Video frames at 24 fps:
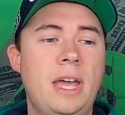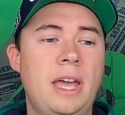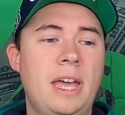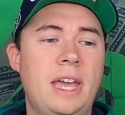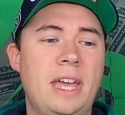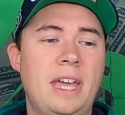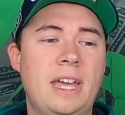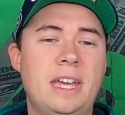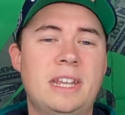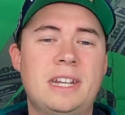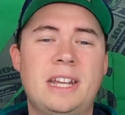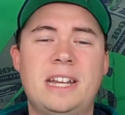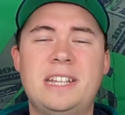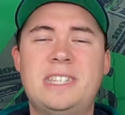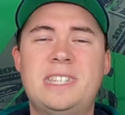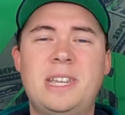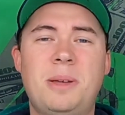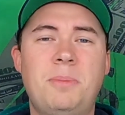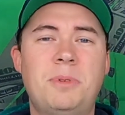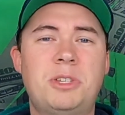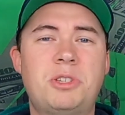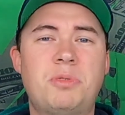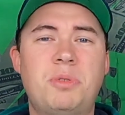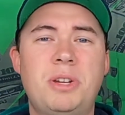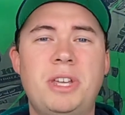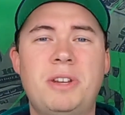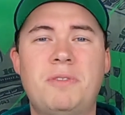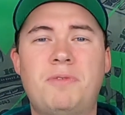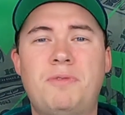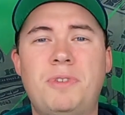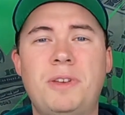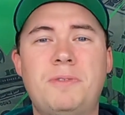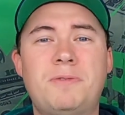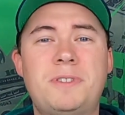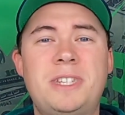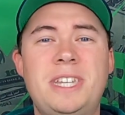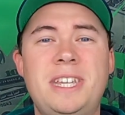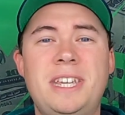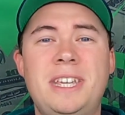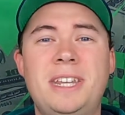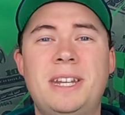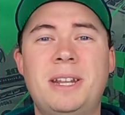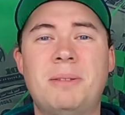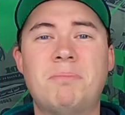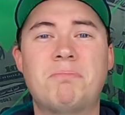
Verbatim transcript: and I sell between 15